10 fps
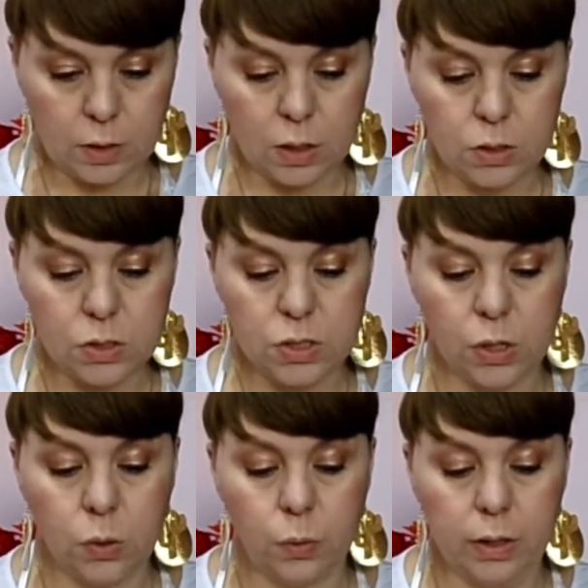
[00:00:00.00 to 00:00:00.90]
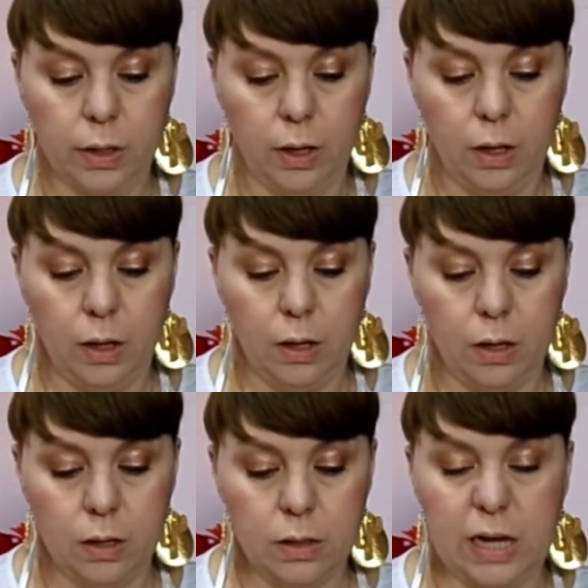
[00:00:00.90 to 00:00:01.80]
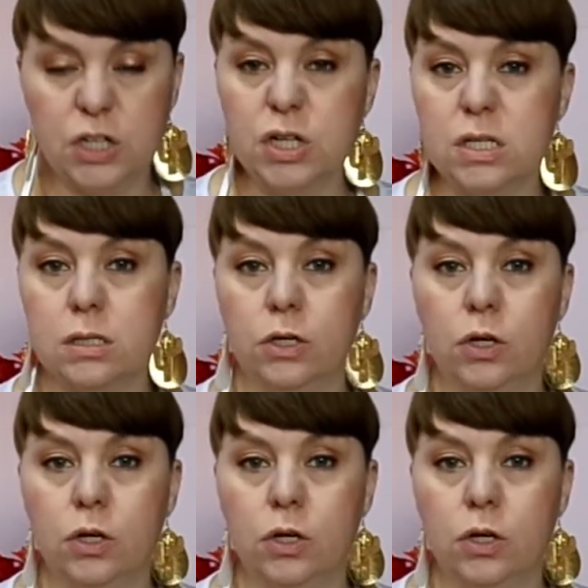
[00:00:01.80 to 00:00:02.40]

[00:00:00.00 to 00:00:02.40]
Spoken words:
So that's just, you know,